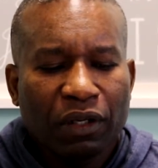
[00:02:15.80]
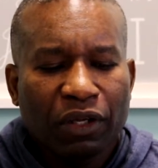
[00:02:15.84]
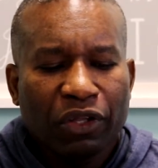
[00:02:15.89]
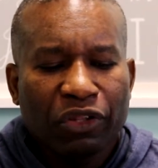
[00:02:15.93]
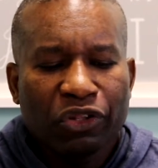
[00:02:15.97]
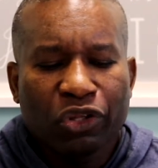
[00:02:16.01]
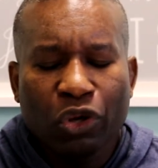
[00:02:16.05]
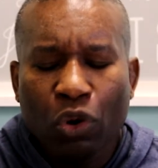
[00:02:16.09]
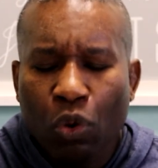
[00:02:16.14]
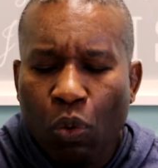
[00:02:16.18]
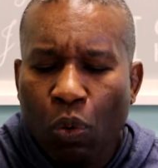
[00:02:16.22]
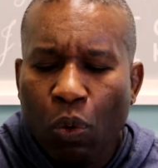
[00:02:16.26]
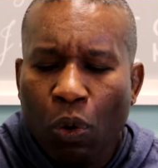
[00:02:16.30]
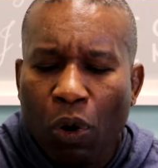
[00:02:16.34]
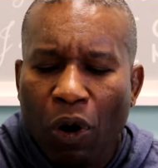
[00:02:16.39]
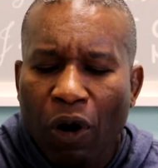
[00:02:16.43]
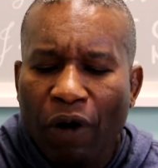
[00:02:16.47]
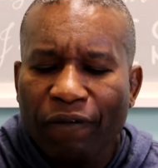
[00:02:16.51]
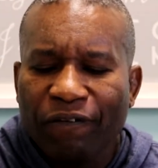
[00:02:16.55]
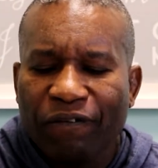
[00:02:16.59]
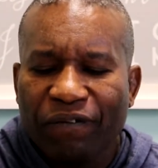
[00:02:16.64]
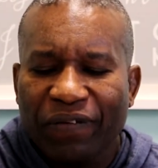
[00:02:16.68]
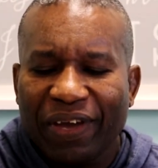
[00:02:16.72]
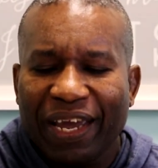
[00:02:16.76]
The
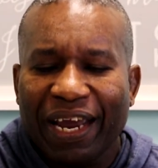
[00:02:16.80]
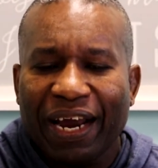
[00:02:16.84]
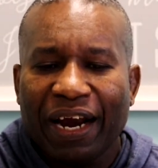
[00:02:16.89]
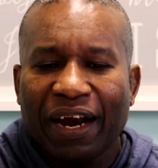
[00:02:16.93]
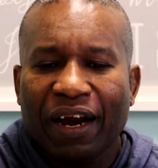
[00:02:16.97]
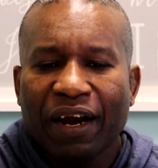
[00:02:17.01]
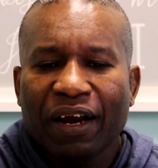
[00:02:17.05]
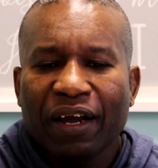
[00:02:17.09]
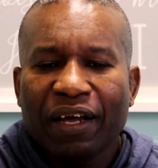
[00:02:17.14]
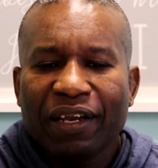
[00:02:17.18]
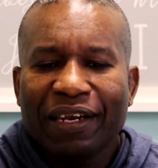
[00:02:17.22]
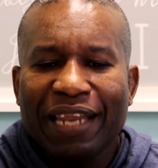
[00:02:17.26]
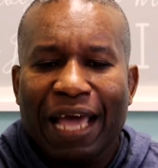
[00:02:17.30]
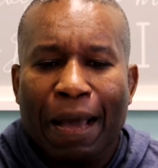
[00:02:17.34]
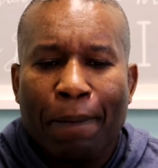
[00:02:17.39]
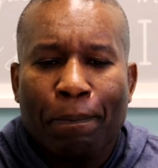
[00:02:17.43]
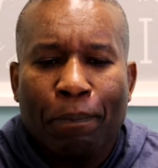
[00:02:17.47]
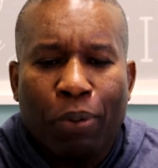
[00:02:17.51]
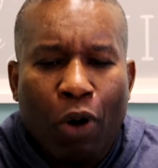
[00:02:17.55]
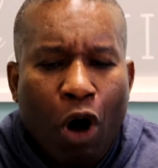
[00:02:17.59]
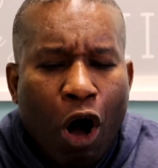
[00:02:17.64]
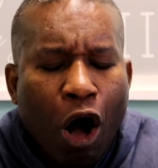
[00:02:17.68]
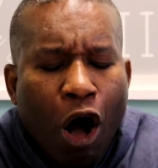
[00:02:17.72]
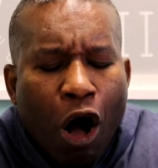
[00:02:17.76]
warfare that
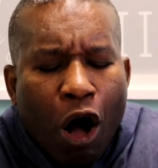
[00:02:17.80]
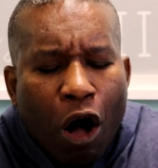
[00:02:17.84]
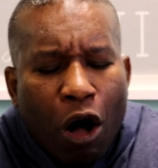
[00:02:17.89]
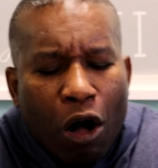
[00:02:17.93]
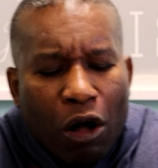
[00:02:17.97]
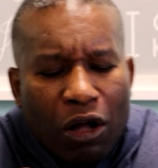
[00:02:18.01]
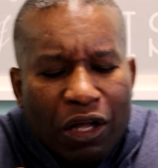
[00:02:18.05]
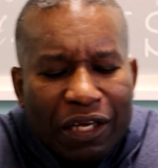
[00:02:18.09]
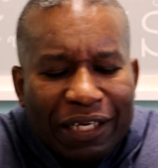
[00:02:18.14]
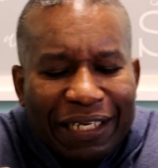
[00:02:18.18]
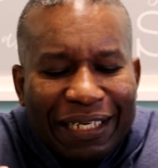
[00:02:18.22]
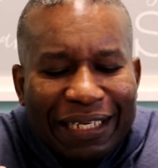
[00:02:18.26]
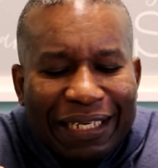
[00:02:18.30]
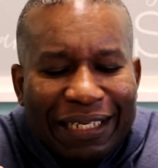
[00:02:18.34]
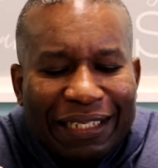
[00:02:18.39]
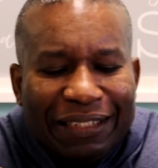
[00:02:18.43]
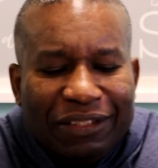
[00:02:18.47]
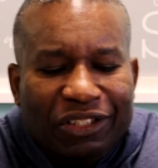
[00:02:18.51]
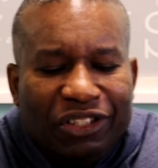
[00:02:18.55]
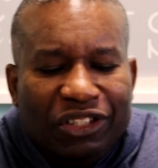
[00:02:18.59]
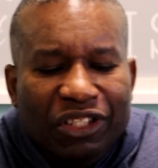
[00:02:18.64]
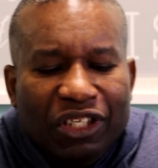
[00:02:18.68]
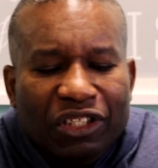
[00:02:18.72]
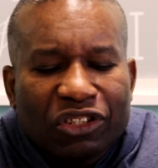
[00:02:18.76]
Paul
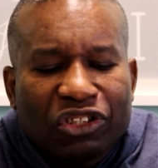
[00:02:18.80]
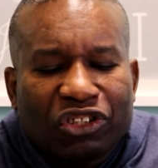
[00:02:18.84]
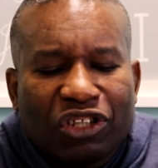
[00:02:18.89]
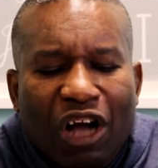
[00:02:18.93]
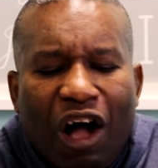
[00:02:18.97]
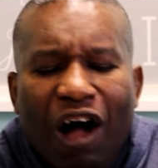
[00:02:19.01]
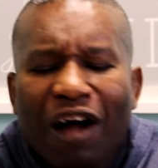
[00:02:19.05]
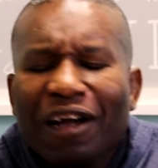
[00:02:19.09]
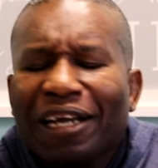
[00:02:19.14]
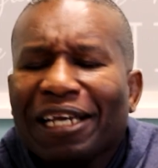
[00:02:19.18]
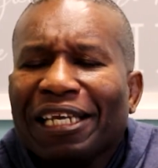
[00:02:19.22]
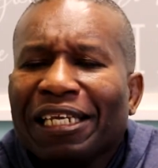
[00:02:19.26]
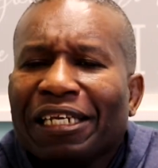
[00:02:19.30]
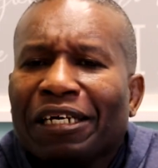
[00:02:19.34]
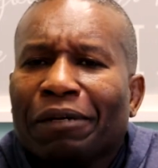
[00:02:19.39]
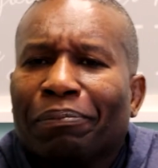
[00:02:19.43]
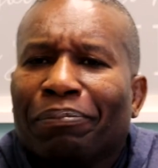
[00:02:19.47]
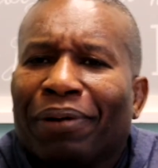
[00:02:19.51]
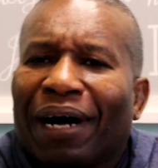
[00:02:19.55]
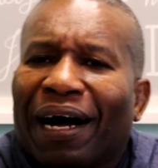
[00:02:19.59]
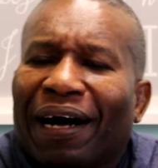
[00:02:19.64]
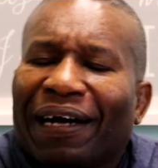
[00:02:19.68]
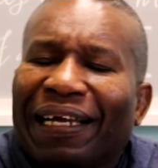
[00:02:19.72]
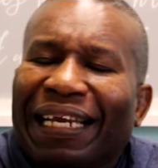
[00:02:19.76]
is talking
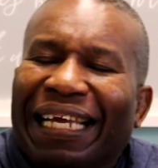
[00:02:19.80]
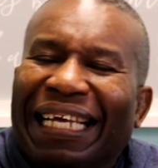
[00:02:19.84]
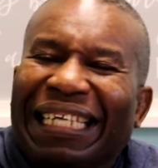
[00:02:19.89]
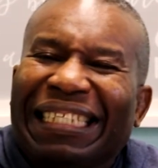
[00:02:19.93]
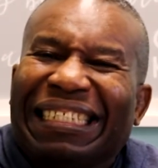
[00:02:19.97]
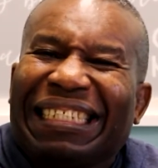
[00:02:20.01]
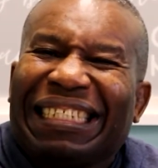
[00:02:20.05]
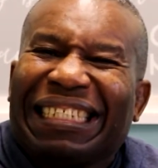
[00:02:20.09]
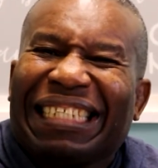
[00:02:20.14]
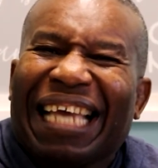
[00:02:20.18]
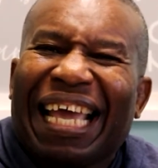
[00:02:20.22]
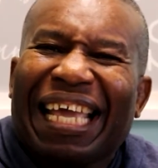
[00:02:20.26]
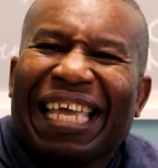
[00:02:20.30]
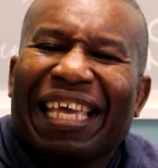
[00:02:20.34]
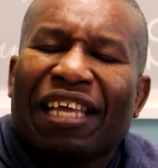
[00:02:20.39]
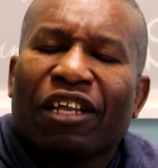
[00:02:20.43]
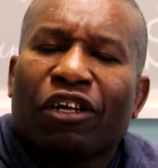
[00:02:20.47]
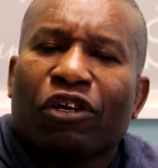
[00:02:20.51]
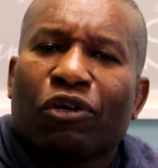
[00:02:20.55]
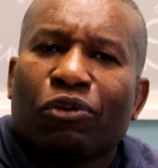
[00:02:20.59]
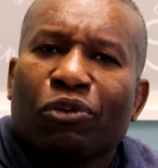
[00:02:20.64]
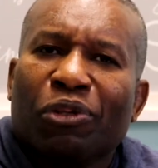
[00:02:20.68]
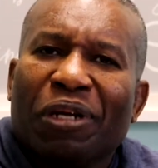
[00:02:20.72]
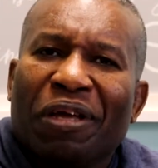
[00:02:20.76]
about in
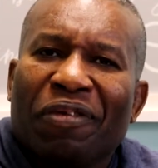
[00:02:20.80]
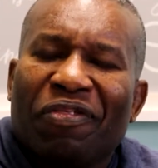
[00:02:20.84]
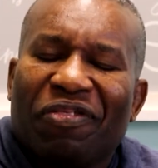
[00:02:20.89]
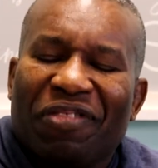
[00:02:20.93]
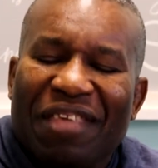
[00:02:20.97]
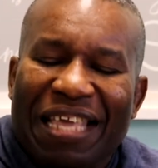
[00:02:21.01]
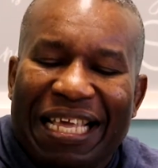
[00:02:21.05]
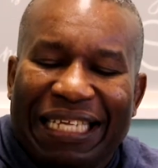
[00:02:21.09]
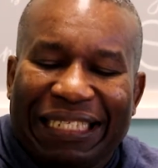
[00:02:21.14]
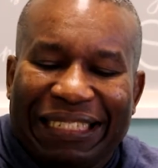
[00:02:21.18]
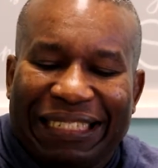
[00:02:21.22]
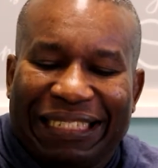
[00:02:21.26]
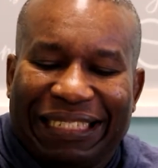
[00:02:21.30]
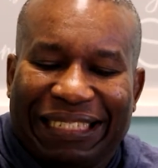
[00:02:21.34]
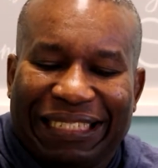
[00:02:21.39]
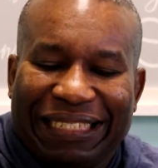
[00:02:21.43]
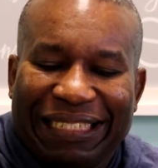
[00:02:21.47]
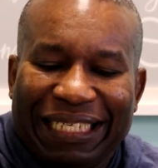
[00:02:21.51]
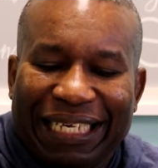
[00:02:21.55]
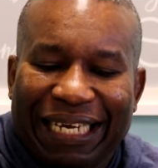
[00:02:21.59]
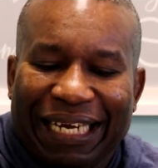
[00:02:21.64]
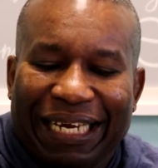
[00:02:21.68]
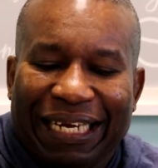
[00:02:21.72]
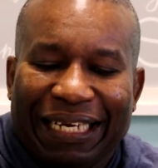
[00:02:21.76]
2 Corinthians
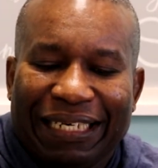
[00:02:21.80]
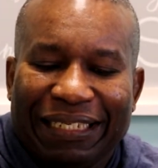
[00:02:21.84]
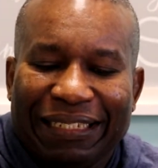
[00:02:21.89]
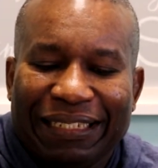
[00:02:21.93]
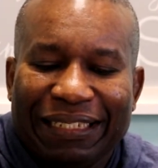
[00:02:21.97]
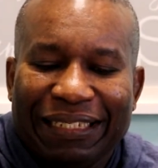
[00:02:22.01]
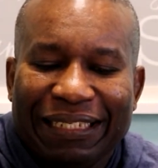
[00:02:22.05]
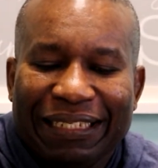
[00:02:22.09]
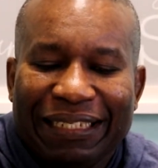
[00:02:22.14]
10